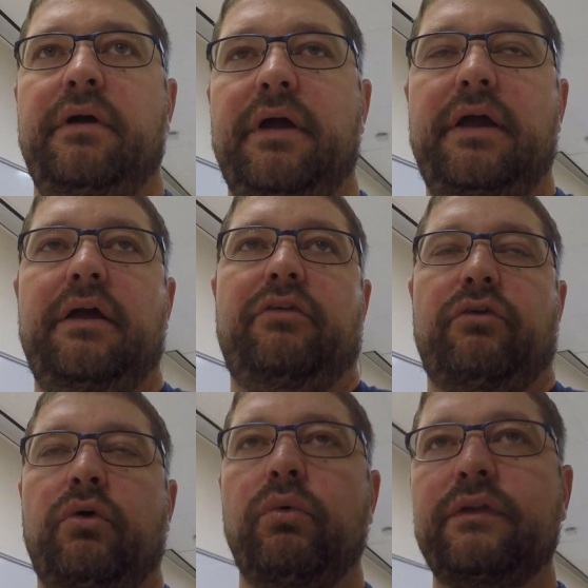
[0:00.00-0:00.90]
is,
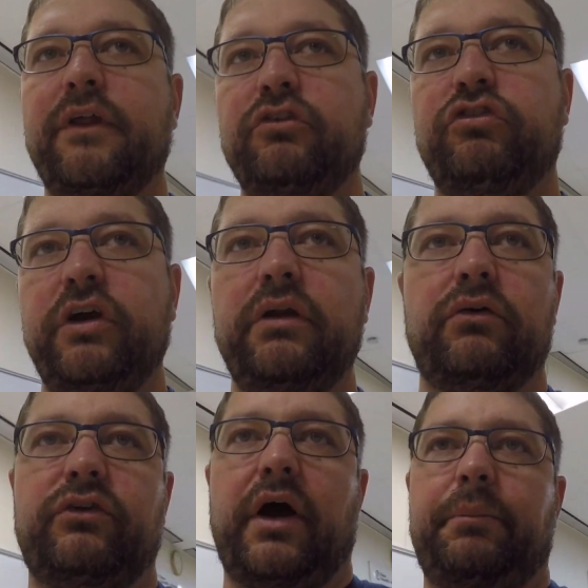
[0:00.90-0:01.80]
or what the
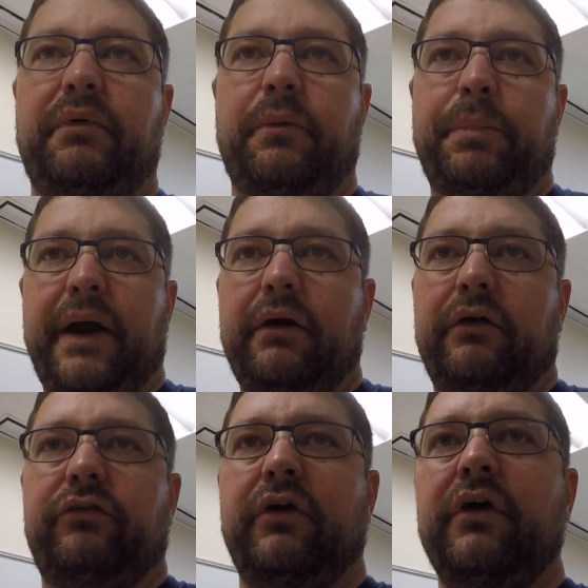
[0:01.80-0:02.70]
genotype of the
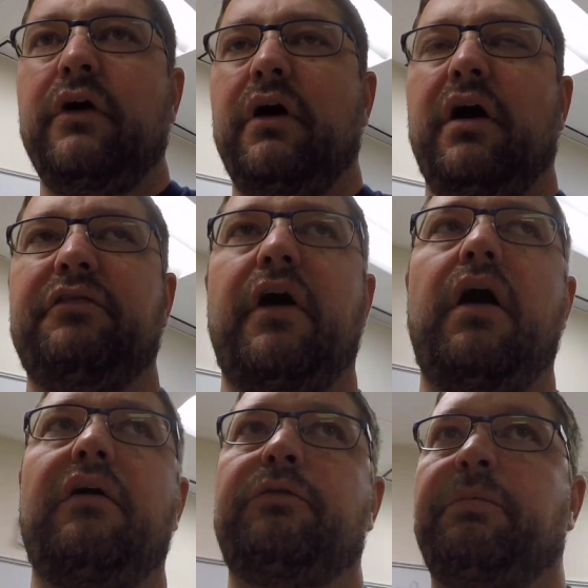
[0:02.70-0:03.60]
parents of
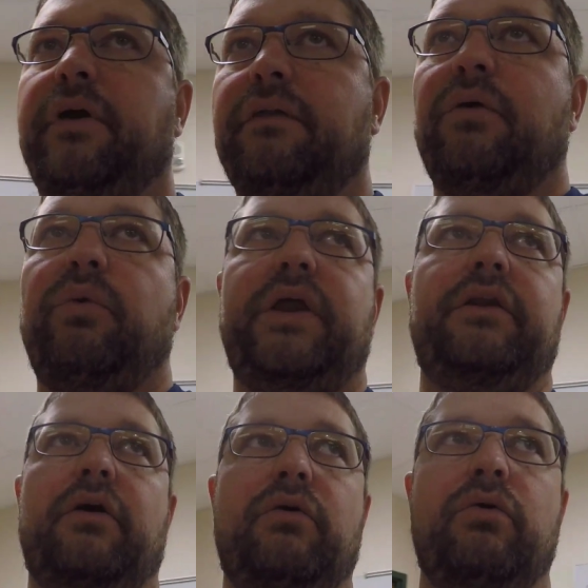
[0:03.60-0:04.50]
offspring that we
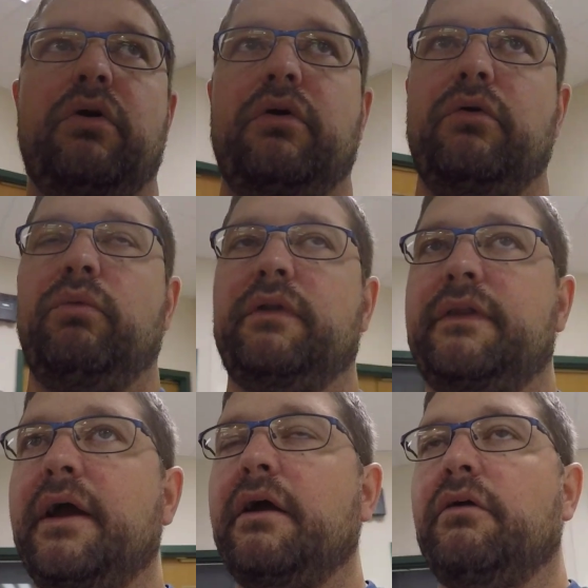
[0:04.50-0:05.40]
know what
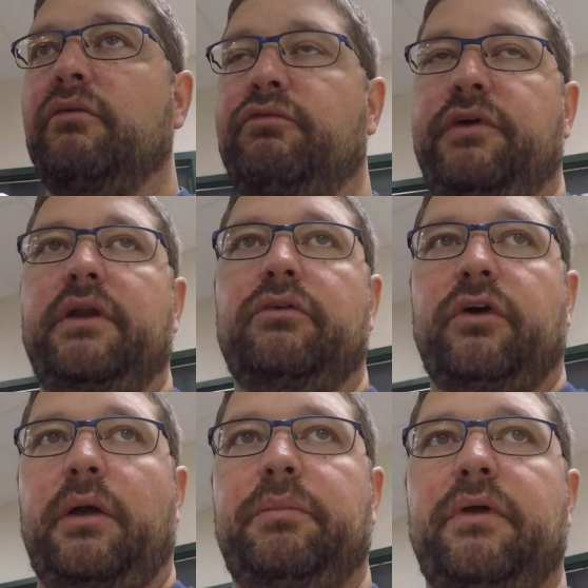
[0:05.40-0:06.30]
their
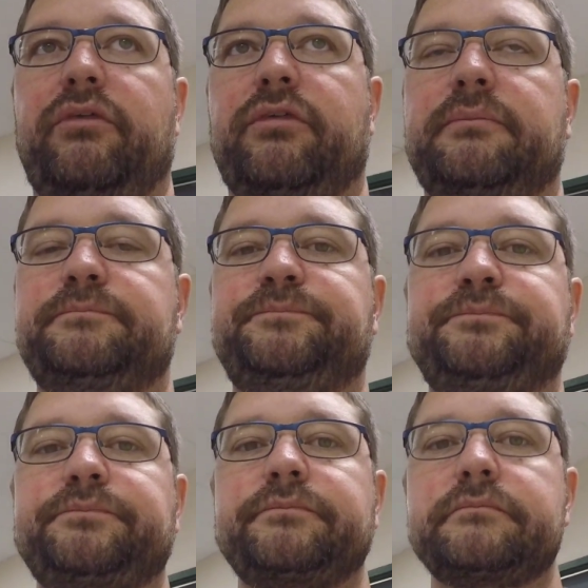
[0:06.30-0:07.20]
phenotype is.
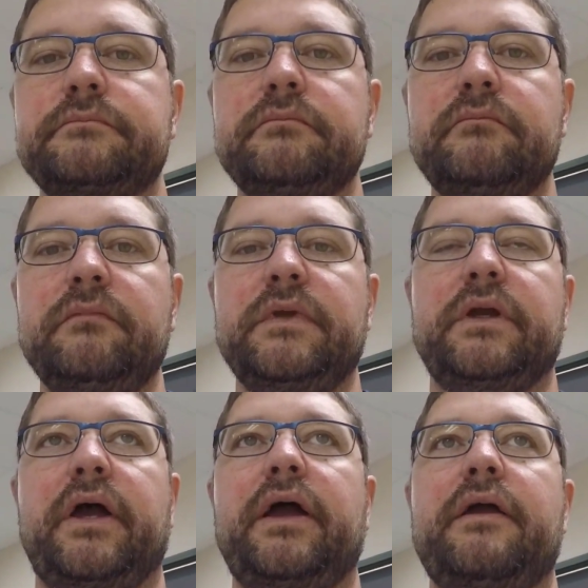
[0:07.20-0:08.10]

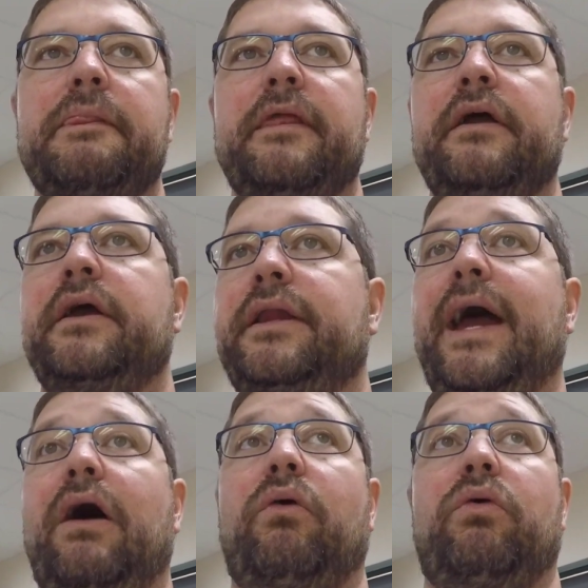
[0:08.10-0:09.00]
Okay?
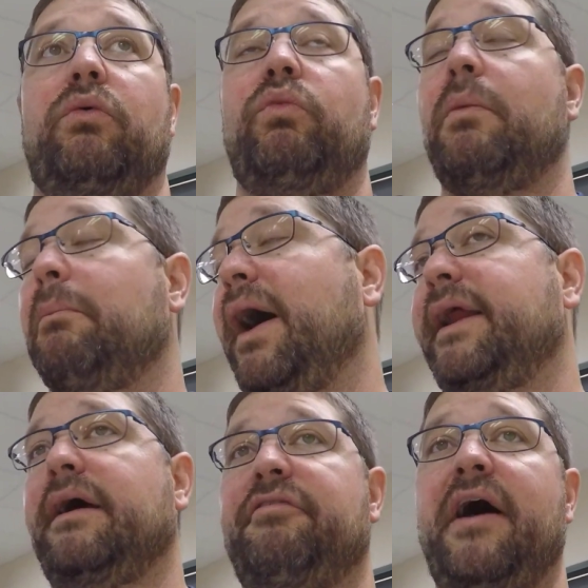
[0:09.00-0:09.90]
Now, what might
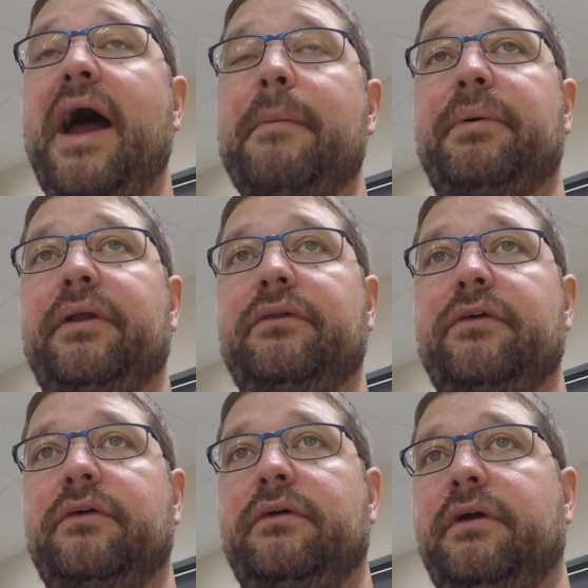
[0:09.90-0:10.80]
have happened,
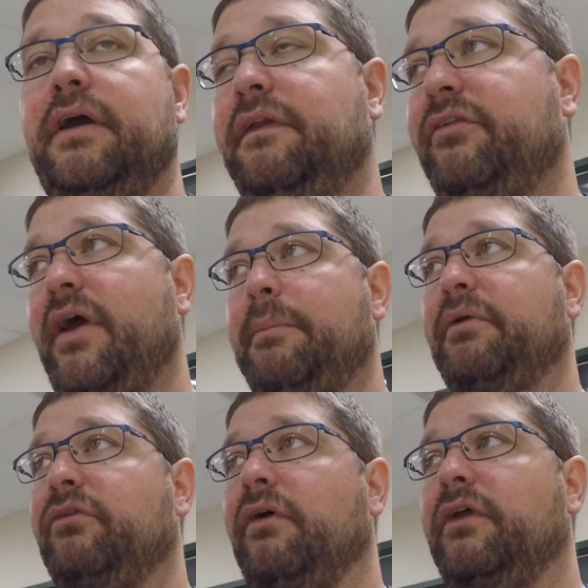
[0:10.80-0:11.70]
and this
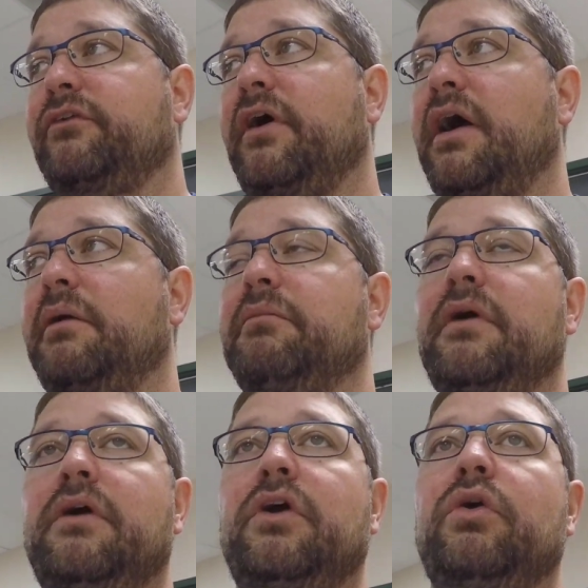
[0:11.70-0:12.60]
happens all the time,
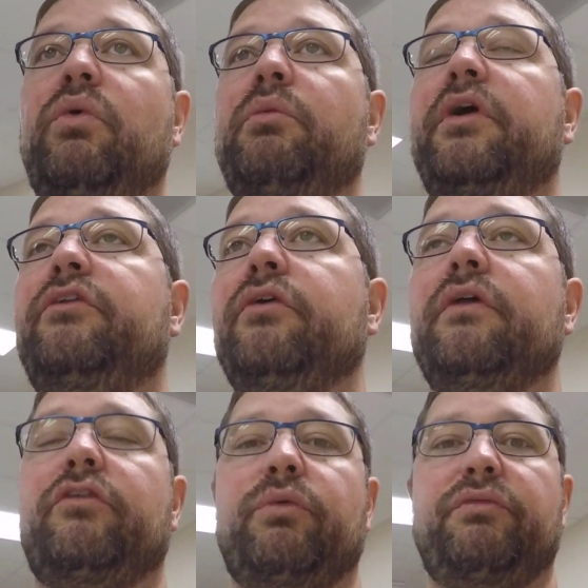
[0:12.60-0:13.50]
when we do
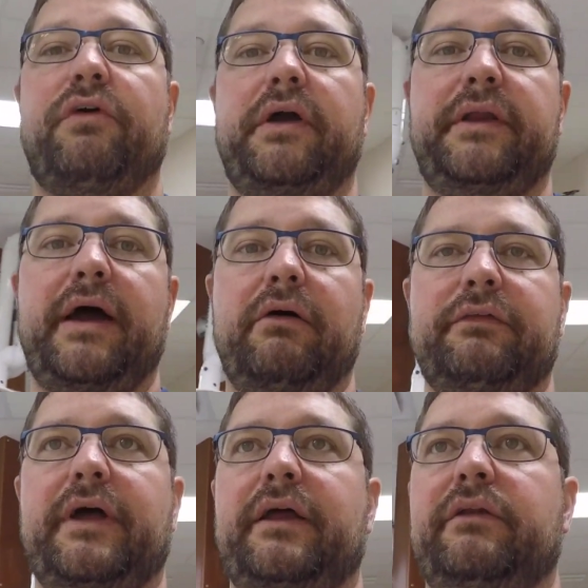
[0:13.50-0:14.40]
this, we find out
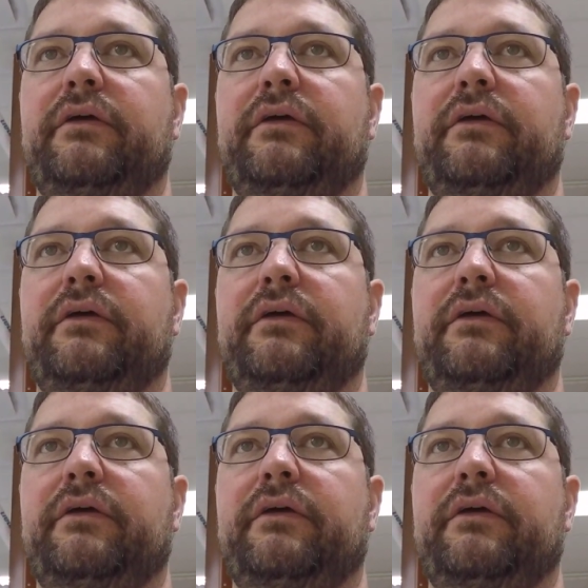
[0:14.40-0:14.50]
that